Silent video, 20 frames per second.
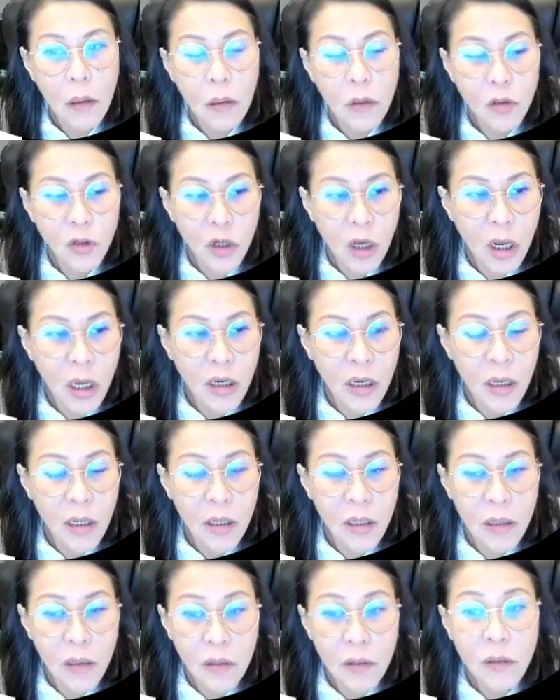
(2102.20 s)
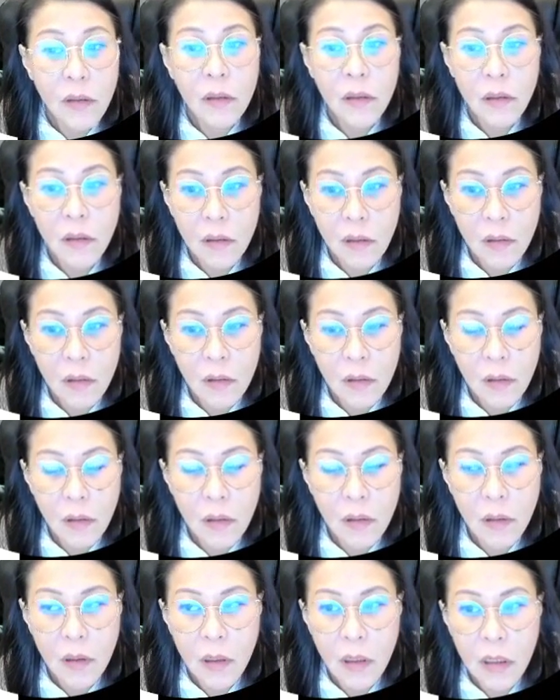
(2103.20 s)
Sh- uh,
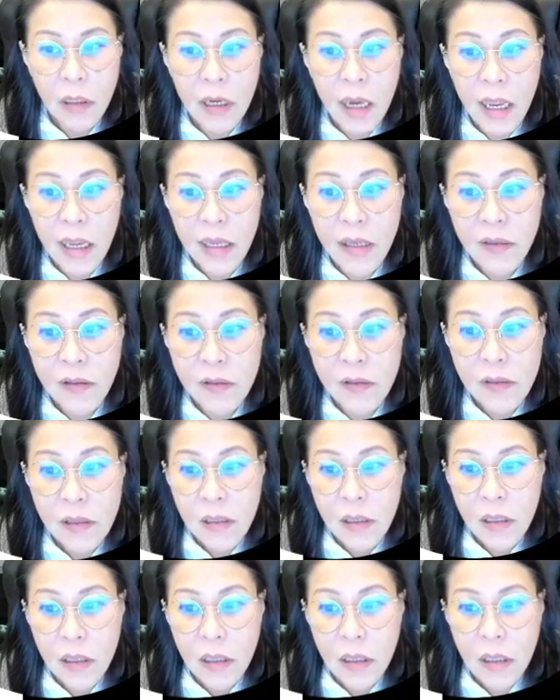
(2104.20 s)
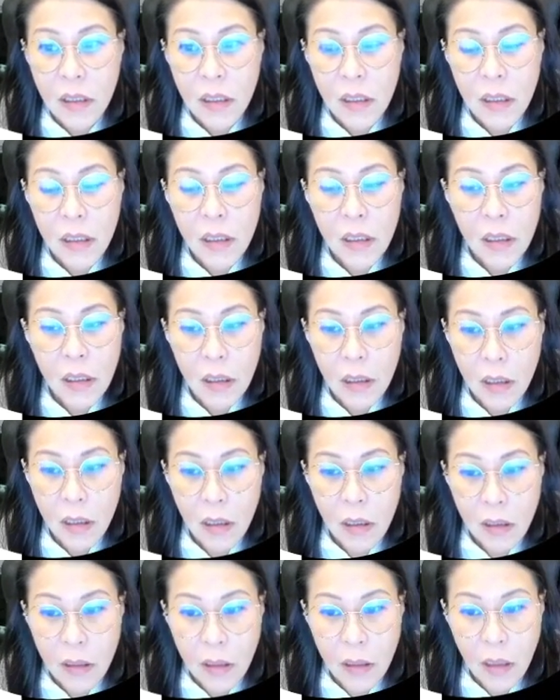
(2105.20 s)
uh, nice
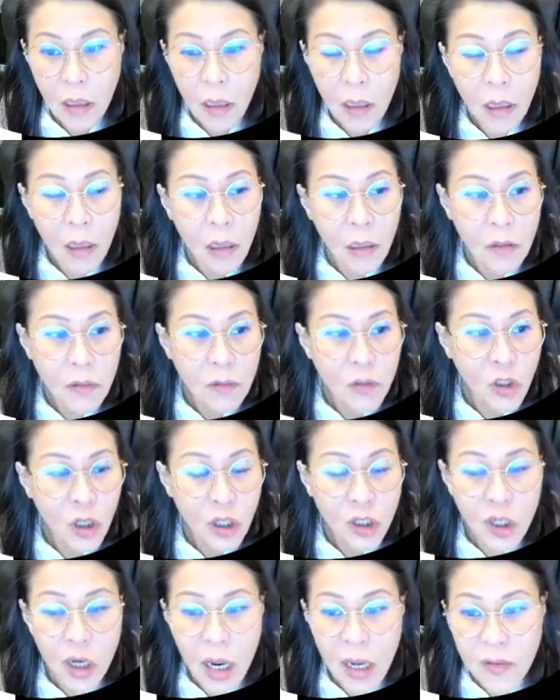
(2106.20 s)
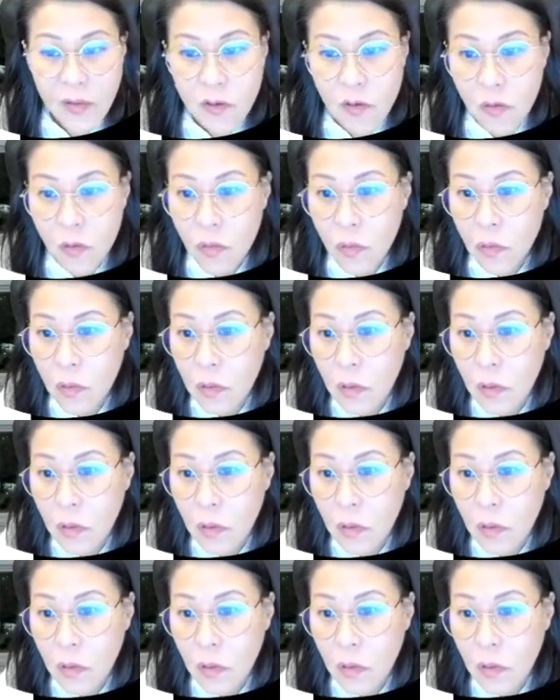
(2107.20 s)
uh, Jaja asks you